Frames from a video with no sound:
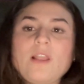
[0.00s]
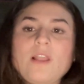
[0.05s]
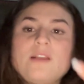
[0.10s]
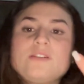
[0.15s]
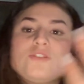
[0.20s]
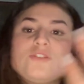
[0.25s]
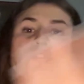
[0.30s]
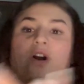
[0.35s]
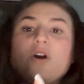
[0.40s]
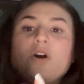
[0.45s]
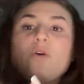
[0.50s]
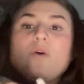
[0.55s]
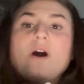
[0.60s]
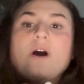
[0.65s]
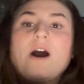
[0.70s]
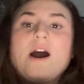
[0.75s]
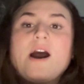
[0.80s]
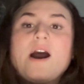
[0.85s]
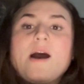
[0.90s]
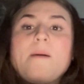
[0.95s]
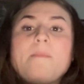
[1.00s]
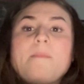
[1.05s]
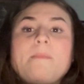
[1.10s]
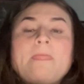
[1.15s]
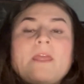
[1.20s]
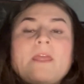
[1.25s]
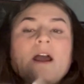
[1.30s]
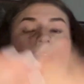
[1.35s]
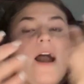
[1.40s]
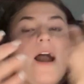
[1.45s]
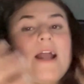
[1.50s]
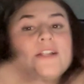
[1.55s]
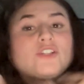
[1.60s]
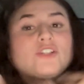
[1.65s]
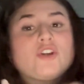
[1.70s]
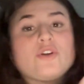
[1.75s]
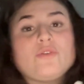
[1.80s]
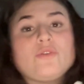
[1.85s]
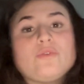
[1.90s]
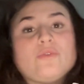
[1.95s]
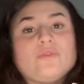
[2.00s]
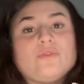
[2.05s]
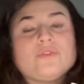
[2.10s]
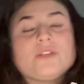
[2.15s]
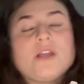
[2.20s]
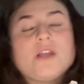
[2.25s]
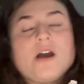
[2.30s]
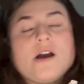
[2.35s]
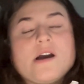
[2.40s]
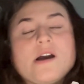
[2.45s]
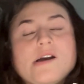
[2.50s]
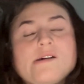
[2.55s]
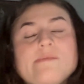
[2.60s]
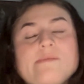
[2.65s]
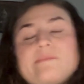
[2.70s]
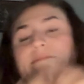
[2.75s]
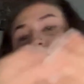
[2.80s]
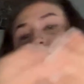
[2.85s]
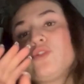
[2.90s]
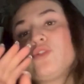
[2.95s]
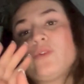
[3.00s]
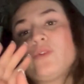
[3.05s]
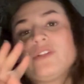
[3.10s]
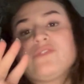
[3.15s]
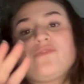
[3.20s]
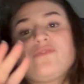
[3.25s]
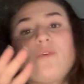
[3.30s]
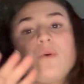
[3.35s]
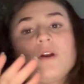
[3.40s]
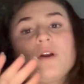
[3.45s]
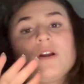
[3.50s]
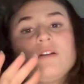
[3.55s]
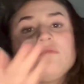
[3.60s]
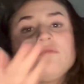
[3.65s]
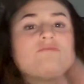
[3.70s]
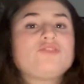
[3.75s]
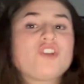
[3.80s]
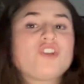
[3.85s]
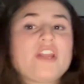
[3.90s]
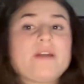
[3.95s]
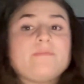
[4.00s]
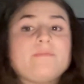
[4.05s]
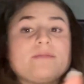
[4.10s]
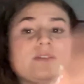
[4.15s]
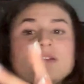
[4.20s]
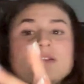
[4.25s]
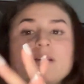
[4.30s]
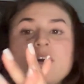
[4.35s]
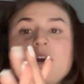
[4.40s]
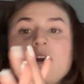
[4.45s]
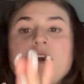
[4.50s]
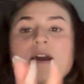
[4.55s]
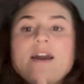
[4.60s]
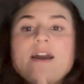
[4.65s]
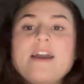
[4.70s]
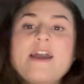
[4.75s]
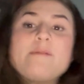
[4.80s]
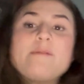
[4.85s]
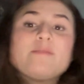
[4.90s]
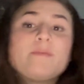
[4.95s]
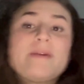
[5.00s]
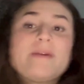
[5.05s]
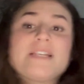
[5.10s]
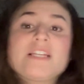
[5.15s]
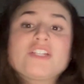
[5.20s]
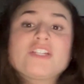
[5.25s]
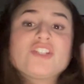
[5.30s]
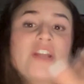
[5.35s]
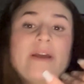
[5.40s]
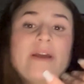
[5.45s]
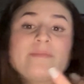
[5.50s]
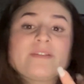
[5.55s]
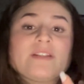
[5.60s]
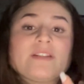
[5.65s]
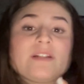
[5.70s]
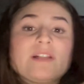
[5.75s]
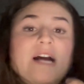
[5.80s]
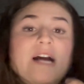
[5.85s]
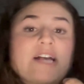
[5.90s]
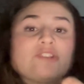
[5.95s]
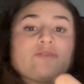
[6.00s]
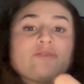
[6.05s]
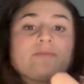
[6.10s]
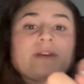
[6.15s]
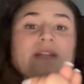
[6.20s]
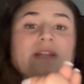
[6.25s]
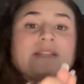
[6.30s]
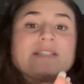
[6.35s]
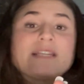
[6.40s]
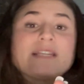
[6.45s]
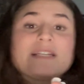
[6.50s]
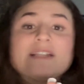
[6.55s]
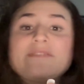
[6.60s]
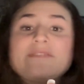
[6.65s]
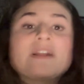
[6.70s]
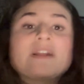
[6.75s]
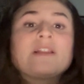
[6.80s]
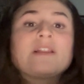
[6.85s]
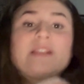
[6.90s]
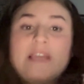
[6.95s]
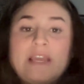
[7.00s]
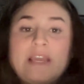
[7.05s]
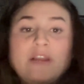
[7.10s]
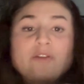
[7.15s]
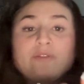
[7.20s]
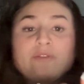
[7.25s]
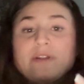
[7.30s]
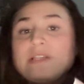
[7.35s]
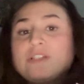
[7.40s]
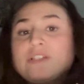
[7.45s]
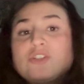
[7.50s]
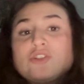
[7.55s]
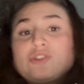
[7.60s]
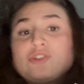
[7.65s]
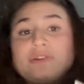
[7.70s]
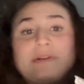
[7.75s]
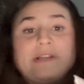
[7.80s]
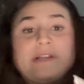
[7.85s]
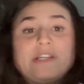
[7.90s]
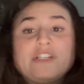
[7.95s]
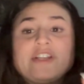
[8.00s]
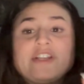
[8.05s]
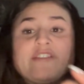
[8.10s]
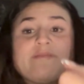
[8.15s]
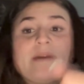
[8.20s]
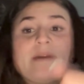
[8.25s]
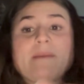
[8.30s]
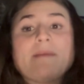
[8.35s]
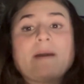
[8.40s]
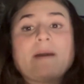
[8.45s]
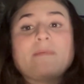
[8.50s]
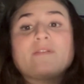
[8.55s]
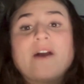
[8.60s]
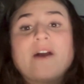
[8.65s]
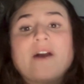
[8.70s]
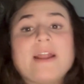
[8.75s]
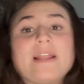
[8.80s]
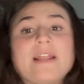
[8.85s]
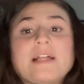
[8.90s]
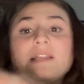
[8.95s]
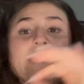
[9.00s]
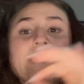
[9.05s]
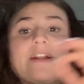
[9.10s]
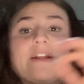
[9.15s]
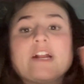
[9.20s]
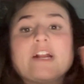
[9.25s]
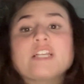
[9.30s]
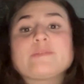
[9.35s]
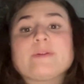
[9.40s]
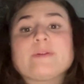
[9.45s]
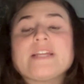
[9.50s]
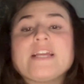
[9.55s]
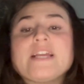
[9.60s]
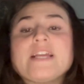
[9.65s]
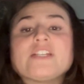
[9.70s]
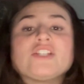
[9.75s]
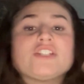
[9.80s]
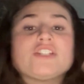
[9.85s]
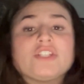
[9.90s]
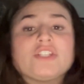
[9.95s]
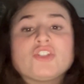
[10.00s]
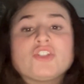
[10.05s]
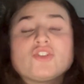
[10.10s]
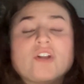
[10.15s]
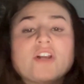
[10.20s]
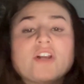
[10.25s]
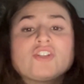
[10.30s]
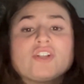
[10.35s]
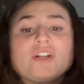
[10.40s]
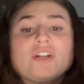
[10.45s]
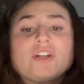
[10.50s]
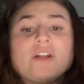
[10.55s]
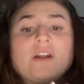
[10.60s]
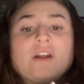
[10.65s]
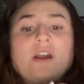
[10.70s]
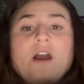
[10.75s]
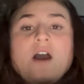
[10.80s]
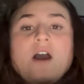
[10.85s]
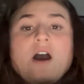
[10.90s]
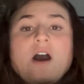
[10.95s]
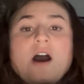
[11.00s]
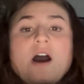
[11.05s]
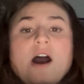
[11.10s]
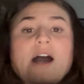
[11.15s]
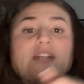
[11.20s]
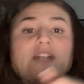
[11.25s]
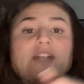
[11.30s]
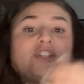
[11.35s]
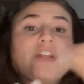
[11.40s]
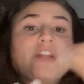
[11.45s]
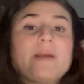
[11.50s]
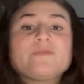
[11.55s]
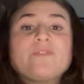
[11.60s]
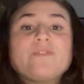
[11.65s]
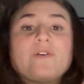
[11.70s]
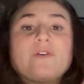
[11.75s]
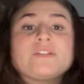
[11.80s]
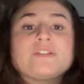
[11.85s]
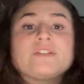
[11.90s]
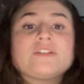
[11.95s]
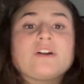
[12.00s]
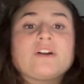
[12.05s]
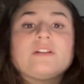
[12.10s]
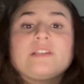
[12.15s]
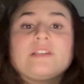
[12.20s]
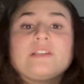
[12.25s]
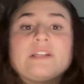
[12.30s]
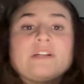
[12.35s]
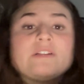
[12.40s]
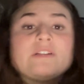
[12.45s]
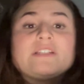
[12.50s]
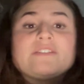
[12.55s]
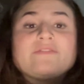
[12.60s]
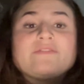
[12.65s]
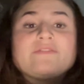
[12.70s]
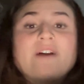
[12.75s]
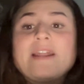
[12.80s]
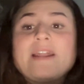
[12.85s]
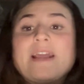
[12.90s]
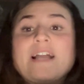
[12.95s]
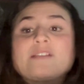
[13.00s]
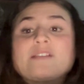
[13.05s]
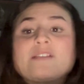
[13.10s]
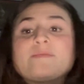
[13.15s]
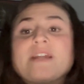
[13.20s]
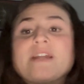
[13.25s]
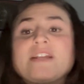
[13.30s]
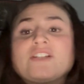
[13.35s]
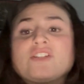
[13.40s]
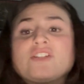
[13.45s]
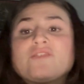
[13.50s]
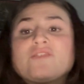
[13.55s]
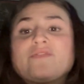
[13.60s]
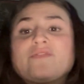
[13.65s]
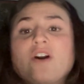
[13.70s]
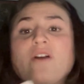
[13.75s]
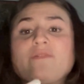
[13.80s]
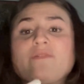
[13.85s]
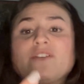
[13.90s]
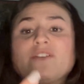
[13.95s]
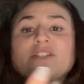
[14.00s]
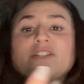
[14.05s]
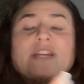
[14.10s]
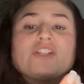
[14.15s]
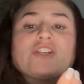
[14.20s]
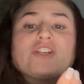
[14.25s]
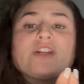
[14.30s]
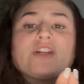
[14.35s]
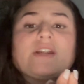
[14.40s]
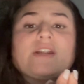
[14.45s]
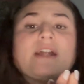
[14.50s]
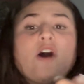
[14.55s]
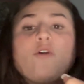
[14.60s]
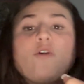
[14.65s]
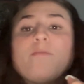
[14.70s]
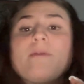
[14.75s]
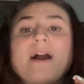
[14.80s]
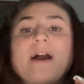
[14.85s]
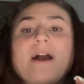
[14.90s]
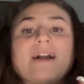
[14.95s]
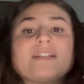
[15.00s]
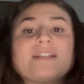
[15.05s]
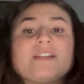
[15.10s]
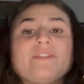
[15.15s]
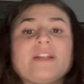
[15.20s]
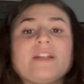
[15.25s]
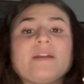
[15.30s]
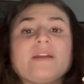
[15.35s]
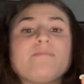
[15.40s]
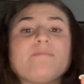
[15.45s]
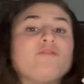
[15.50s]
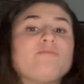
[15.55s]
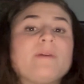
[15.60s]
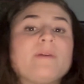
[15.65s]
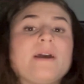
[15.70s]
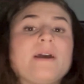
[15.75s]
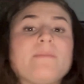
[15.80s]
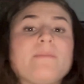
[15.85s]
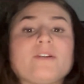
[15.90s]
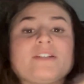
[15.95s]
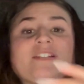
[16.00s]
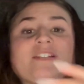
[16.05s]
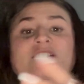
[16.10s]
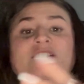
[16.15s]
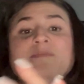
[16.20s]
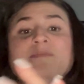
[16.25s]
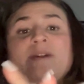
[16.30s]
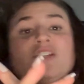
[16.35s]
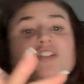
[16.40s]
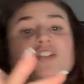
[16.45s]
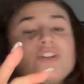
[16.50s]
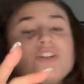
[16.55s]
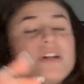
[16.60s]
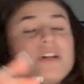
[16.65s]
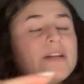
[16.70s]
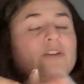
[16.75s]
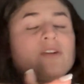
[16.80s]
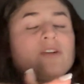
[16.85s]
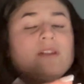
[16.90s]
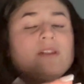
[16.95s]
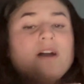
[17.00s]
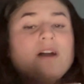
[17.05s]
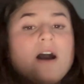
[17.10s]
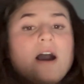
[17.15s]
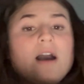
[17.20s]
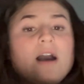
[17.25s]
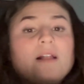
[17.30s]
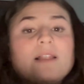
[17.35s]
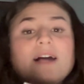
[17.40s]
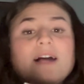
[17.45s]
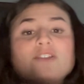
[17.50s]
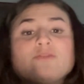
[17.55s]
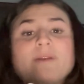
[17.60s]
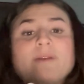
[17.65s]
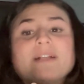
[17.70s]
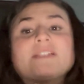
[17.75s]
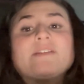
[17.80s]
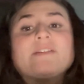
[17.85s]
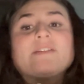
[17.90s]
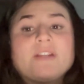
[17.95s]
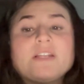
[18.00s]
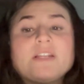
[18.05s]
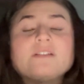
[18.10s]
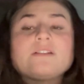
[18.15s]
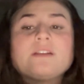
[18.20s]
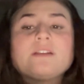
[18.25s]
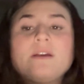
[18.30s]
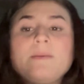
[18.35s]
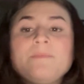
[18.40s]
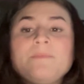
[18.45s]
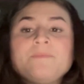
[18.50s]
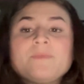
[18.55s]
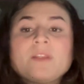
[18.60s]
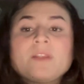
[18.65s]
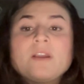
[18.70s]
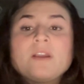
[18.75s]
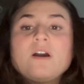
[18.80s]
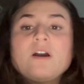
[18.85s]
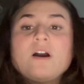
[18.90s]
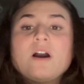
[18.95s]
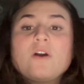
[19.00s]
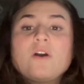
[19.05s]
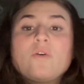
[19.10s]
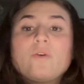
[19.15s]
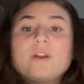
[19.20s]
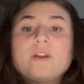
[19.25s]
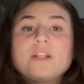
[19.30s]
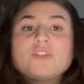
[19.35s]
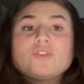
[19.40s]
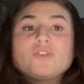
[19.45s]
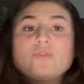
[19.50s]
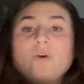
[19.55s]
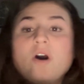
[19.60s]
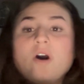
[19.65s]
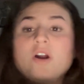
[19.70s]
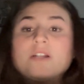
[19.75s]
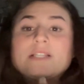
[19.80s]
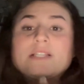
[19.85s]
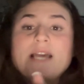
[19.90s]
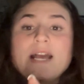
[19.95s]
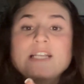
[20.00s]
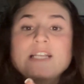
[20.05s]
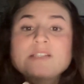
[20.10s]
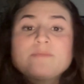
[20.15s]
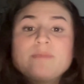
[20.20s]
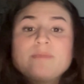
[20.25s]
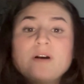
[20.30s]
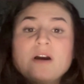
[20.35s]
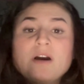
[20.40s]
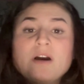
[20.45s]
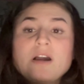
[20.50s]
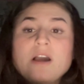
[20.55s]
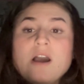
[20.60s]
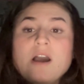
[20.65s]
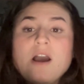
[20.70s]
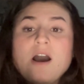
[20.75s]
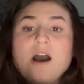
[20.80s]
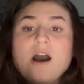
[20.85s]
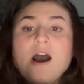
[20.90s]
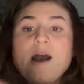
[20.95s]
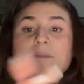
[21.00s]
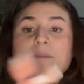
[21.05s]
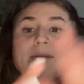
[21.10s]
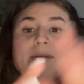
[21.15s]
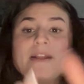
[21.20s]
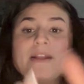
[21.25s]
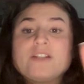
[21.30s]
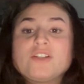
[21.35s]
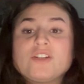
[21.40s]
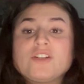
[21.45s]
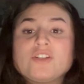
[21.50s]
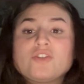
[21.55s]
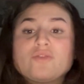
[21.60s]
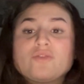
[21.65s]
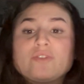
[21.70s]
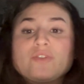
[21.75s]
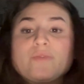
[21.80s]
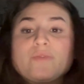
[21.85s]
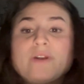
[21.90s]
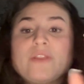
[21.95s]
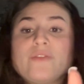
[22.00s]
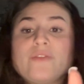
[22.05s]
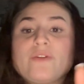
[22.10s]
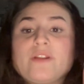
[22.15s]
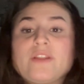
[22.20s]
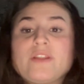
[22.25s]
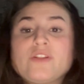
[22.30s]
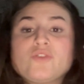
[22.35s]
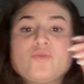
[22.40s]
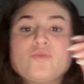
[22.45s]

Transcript: So I chose choice 4, CHAMPS. Implementing CHAMPS in the classroom can significantly increase student achievement by providing clear expectations and structure. CHAMPS focuses on clearly defining expectations for conversation, help, activity, movement, and participation during classroom activities. According to our textbook, pages 323